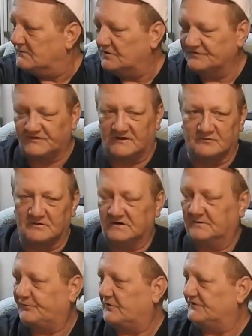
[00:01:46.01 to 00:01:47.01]
which I
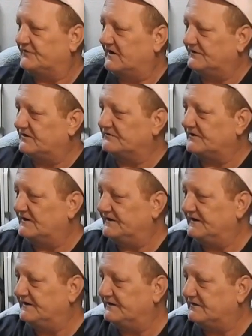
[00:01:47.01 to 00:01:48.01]
really appreciate because I
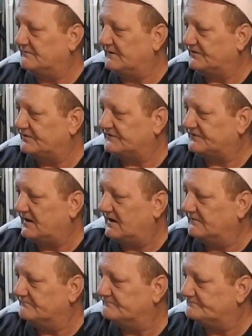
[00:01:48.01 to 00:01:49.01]
needed them at the
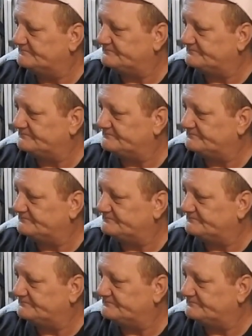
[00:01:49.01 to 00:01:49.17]
time.